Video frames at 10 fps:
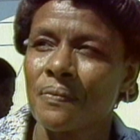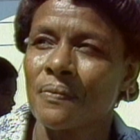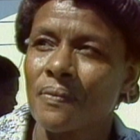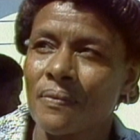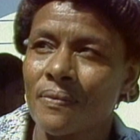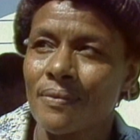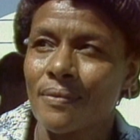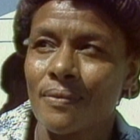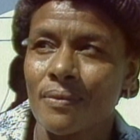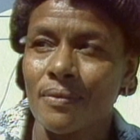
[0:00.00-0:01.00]
you like to own a
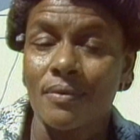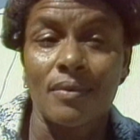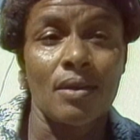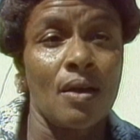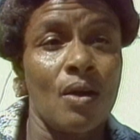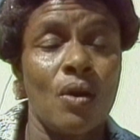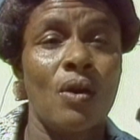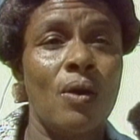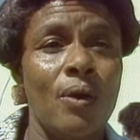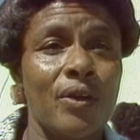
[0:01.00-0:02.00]
farm?
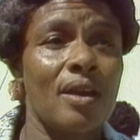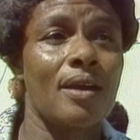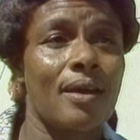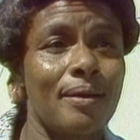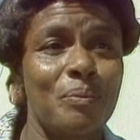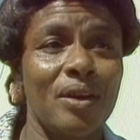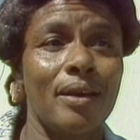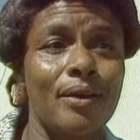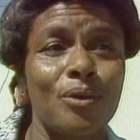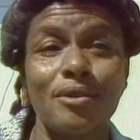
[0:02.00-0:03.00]
Oh, yeah, but ain't
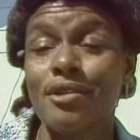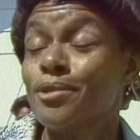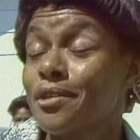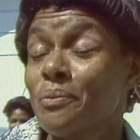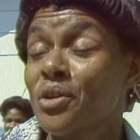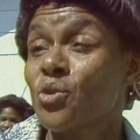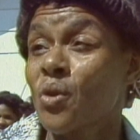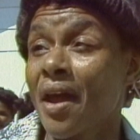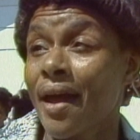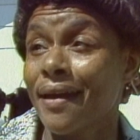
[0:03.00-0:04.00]
no use to me
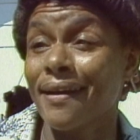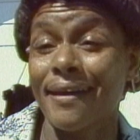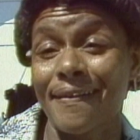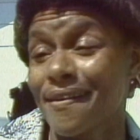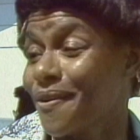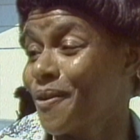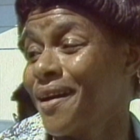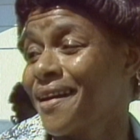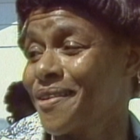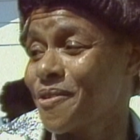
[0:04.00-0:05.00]
trying now. All I
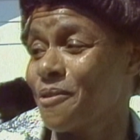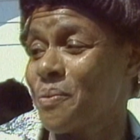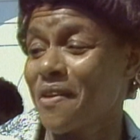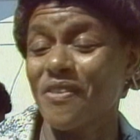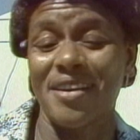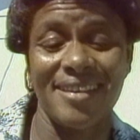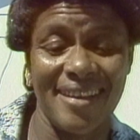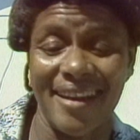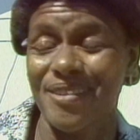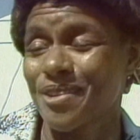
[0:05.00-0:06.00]
can do is pay for this
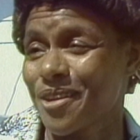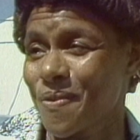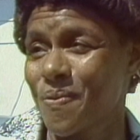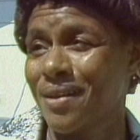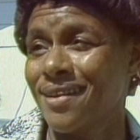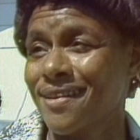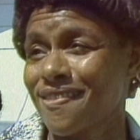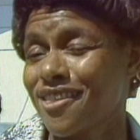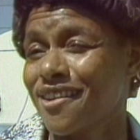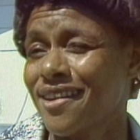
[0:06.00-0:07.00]
house every weekend
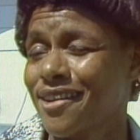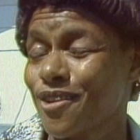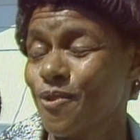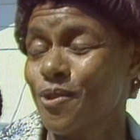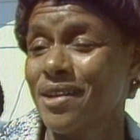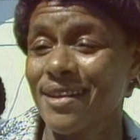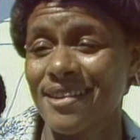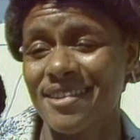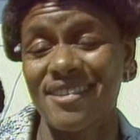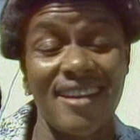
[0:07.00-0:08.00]
32
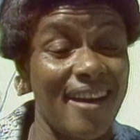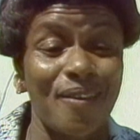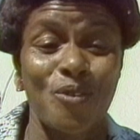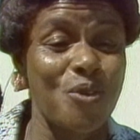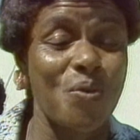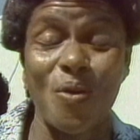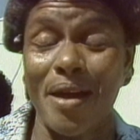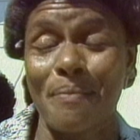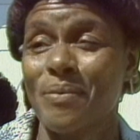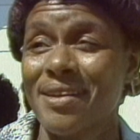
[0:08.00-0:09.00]
years now. I don't know where
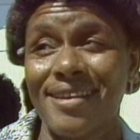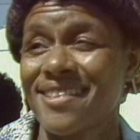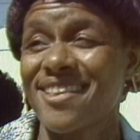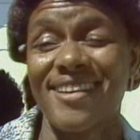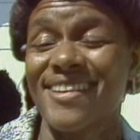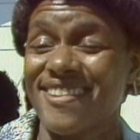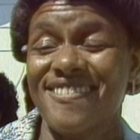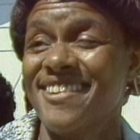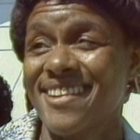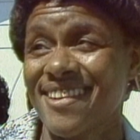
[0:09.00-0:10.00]
I'll be in 32
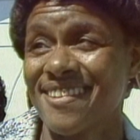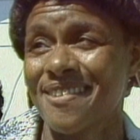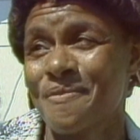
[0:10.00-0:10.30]
years.